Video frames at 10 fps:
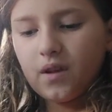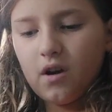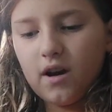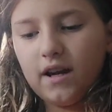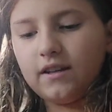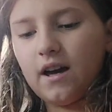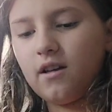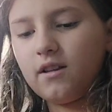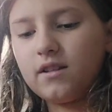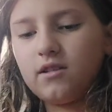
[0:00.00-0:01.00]
Alright,
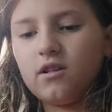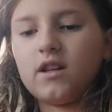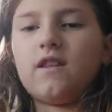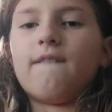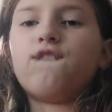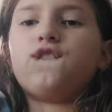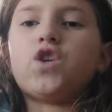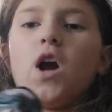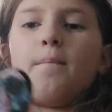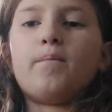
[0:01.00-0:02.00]
now let's look in the
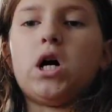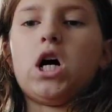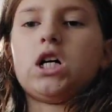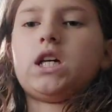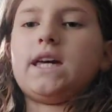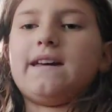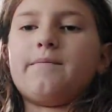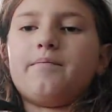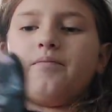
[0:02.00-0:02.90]
front pocket.